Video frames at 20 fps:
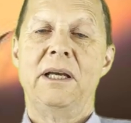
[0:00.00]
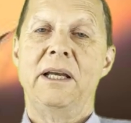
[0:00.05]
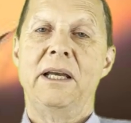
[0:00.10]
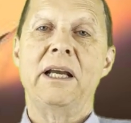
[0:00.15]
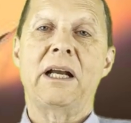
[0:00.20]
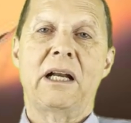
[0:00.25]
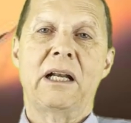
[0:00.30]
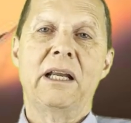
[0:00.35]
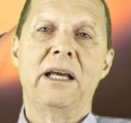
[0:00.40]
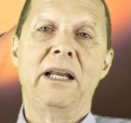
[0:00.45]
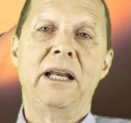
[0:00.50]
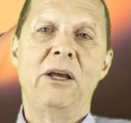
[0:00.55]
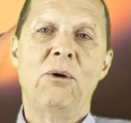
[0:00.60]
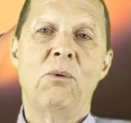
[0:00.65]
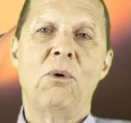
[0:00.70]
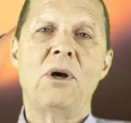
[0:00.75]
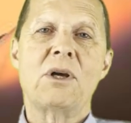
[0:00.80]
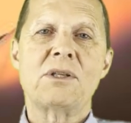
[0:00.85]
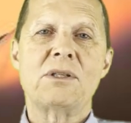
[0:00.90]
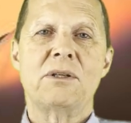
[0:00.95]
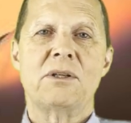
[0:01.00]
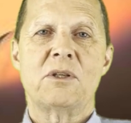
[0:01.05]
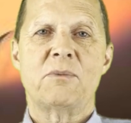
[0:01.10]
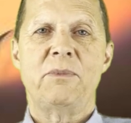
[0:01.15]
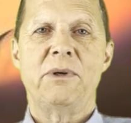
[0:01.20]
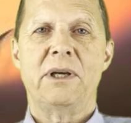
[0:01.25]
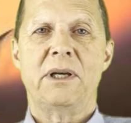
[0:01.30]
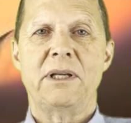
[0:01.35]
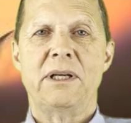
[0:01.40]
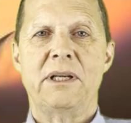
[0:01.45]
It clearly wasn't as
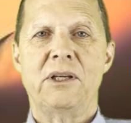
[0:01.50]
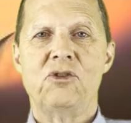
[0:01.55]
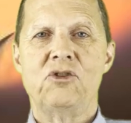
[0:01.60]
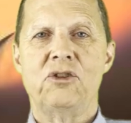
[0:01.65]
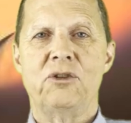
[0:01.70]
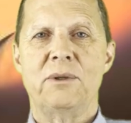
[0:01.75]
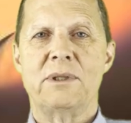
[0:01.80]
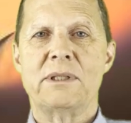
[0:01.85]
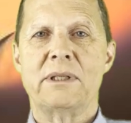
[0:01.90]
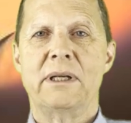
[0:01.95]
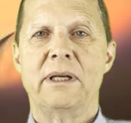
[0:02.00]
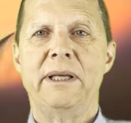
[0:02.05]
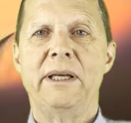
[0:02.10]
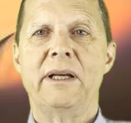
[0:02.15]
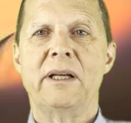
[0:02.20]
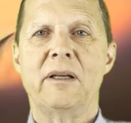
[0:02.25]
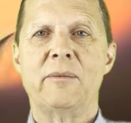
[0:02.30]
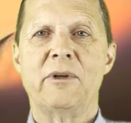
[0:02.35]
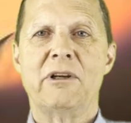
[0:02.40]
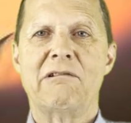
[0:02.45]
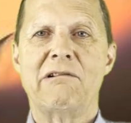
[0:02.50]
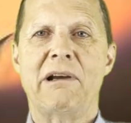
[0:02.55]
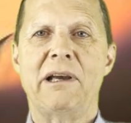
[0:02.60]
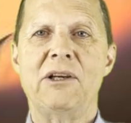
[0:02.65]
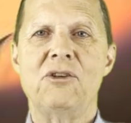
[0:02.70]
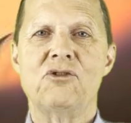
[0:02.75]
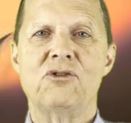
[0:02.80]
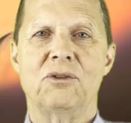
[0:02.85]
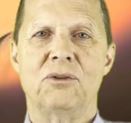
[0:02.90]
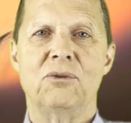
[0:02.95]
big an issue as illegal
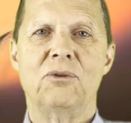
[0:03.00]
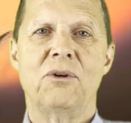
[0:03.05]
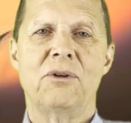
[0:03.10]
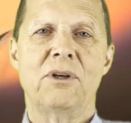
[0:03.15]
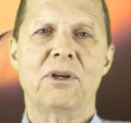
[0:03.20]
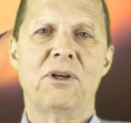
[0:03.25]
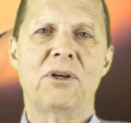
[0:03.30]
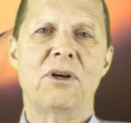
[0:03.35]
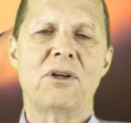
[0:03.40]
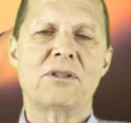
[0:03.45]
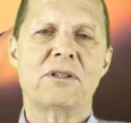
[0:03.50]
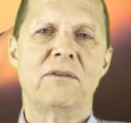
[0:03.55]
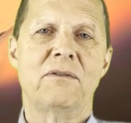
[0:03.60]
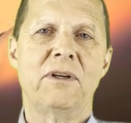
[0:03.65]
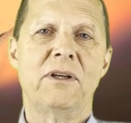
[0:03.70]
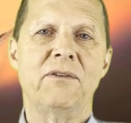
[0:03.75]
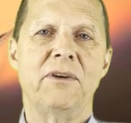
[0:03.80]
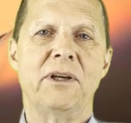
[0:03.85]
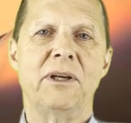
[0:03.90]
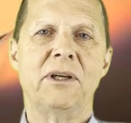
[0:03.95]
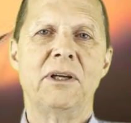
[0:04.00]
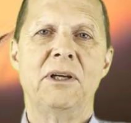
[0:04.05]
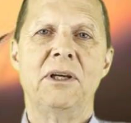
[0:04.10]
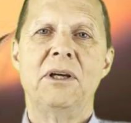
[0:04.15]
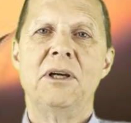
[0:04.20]
immigration or the cost of living,